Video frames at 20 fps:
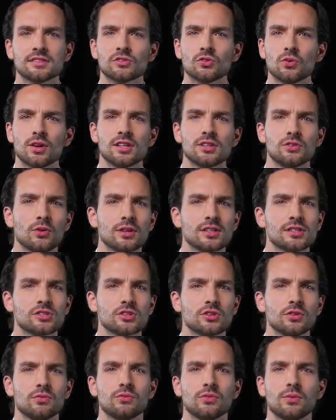
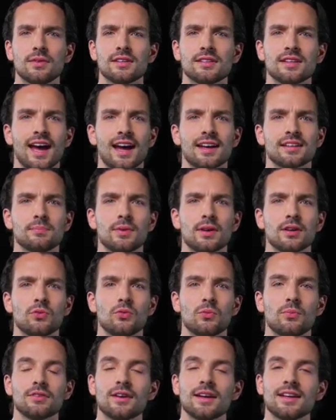2022 from attacks by
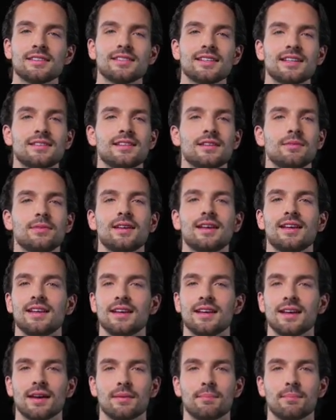groups like TTP,